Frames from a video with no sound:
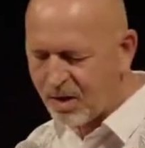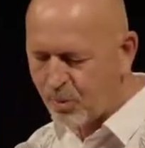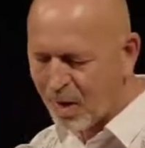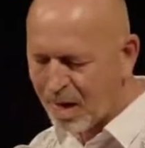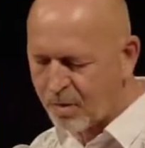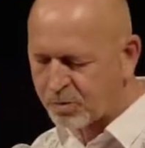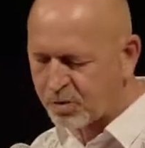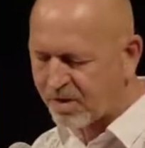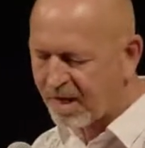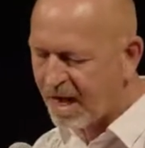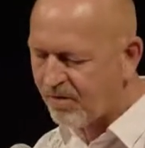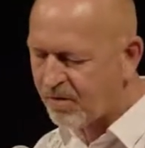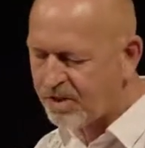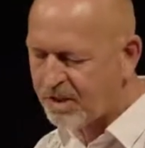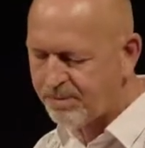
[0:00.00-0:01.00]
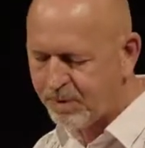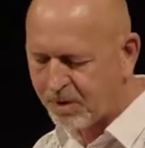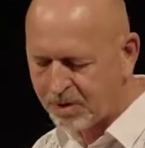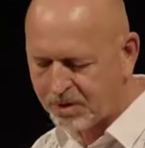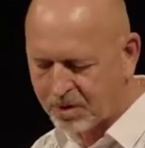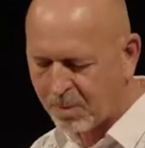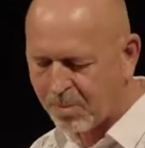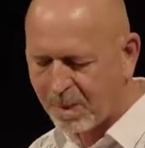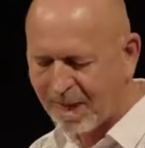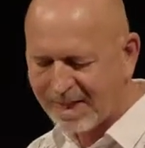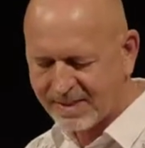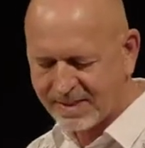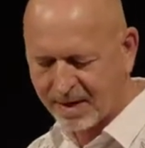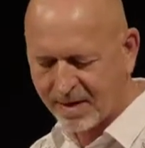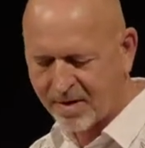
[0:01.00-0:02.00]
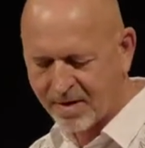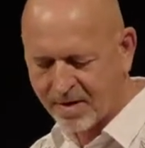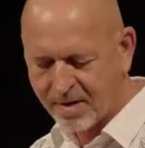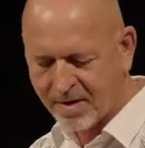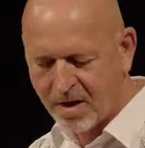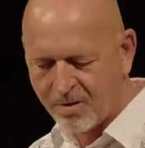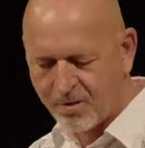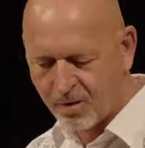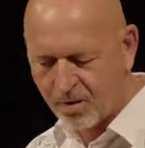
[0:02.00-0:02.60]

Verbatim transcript: realms with every spiritual blessing. Or,